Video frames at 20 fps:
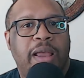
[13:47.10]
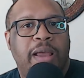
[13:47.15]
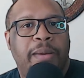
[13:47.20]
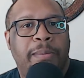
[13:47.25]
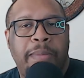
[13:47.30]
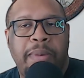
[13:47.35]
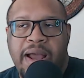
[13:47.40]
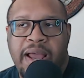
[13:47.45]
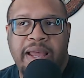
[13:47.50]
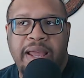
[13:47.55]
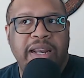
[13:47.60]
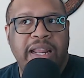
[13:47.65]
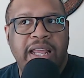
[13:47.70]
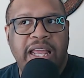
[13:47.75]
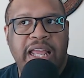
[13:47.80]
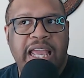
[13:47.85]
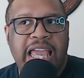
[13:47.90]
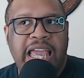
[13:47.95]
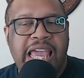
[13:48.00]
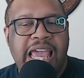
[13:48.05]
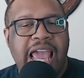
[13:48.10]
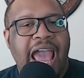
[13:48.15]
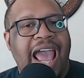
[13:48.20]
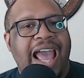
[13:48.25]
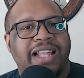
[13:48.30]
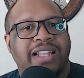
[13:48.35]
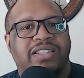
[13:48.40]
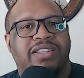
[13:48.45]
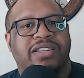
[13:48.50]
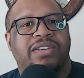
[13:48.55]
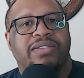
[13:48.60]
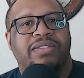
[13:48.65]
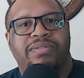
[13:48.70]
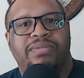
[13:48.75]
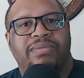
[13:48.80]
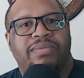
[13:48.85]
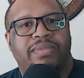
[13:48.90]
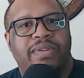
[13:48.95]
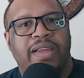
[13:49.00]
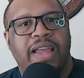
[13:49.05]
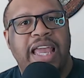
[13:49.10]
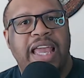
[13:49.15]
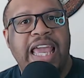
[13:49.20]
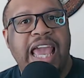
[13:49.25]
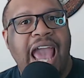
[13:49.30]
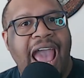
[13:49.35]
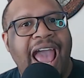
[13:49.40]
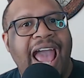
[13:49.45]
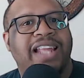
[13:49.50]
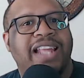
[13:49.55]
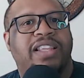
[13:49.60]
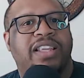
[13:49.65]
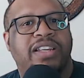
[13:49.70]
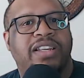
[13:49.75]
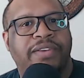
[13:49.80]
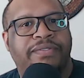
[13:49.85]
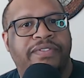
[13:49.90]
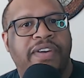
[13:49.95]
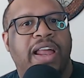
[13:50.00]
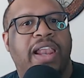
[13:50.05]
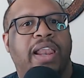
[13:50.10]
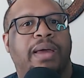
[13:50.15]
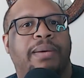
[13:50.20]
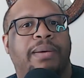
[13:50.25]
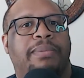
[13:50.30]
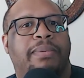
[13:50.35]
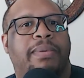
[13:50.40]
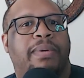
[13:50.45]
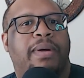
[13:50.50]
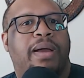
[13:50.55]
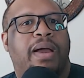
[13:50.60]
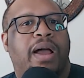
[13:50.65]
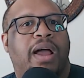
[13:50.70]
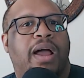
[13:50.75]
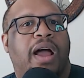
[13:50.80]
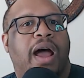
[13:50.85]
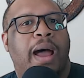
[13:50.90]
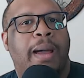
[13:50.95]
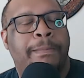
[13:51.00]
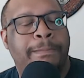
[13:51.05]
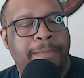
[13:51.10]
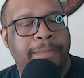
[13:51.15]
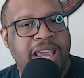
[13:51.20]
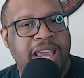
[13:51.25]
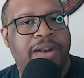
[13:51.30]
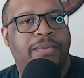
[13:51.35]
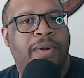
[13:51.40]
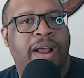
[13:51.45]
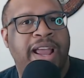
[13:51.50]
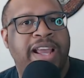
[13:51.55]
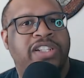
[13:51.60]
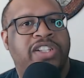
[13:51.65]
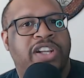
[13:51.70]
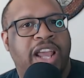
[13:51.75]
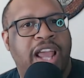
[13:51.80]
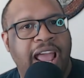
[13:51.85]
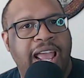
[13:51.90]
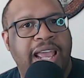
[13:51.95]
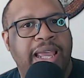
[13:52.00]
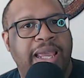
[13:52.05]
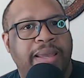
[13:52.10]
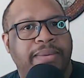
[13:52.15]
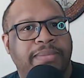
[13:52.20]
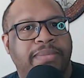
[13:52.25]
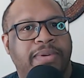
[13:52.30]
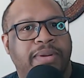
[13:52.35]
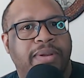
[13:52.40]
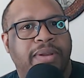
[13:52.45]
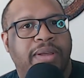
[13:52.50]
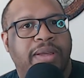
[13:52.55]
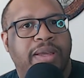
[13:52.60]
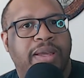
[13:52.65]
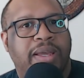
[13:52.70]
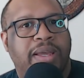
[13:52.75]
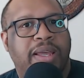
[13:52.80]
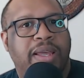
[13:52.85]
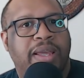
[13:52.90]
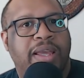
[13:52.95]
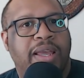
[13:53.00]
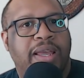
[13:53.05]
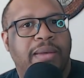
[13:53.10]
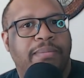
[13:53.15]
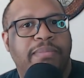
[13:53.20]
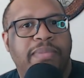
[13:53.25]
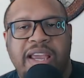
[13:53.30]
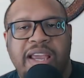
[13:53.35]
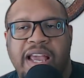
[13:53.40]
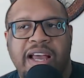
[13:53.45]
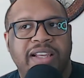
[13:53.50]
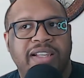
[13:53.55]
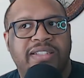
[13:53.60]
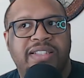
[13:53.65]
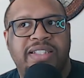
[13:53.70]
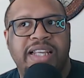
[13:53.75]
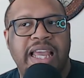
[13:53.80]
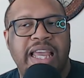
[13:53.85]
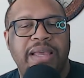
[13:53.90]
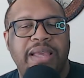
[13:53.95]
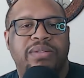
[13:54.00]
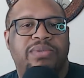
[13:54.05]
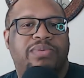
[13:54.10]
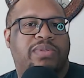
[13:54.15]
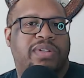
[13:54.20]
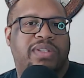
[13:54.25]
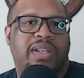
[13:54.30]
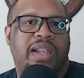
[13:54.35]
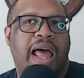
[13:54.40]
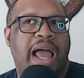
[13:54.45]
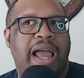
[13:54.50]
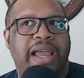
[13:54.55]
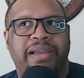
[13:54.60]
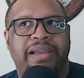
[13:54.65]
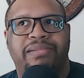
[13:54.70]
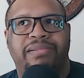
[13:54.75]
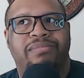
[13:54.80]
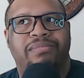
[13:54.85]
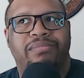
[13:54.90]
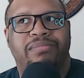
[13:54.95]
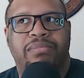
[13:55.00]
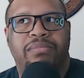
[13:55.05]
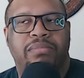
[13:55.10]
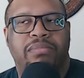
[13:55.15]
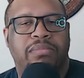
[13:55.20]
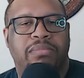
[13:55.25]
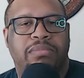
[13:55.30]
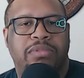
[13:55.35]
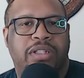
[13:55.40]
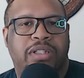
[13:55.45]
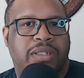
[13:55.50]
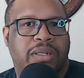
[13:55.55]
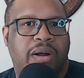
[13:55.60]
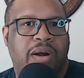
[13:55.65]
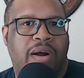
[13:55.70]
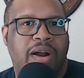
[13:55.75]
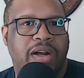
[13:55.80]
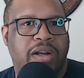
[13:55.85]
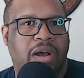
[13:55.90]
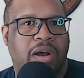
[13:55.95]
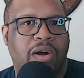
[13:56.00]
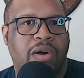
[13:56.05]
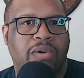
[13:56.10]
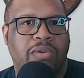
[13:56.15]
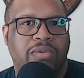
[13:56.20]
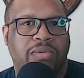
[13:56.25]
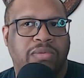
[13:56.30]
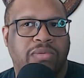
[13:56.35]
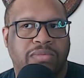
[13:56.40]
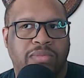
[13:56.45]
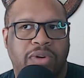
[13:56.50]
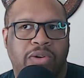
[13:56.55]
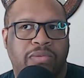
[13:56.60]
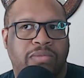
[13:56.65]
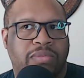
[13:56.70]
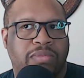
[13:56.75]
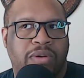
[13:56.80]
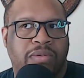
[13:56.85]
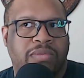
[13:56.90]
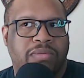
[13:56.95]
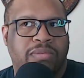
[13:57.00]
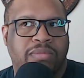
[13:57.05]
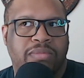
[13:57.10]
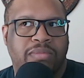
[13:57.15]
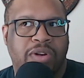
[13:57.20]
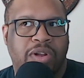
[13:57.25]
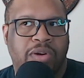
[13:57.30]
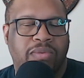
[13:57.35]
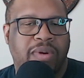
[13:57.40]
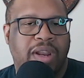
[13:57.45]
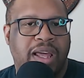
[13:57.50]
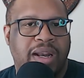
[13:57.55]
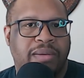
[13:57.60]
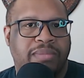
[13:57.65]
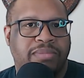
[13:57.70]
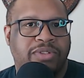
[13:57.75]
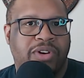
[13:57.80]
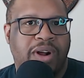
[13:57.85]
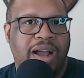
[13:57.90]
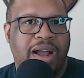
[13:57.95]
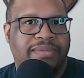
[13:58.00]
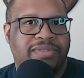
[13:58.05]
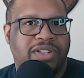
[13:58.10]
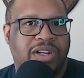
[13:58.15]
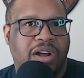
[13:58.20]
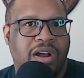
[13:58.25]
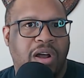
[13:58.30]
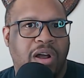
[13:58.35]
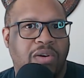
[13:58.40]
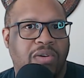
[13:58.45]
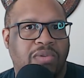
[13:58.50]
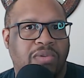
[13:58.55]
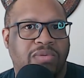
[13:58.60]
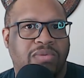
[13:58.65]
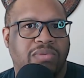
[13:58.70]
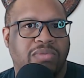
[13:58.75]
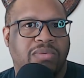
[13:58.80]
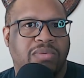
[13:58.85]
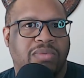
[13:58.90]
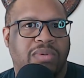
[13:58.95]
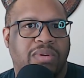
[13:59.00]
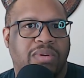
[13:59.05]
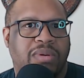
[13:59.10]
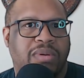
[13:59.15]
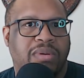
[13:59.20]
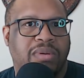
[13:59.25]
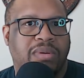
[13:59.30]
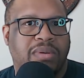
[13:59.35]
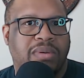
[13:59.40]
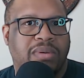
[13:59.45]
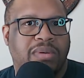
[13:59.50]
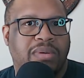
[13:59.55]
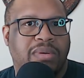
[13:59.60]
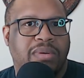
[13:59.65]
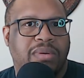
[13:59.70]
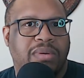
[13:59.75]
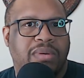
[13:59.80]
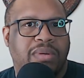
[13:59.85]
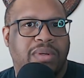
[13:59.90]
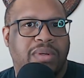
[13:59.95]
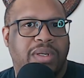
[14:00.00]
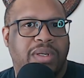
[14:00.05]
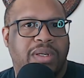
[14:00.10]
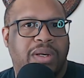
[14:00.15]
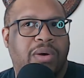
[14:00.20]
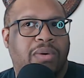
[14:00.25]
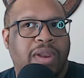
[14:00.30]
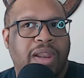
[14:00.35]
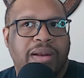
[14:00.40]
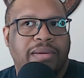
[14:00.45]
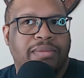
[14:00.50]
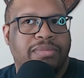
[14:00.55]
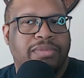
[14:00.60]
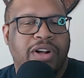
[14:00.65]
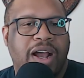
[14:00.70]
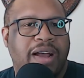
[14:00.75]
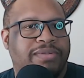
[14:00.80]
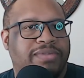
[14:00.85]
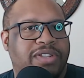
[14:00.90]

But he had to develop a mid-range game because teams was like, just guard the hole. Don't let him drive to the hole. Don't let him drive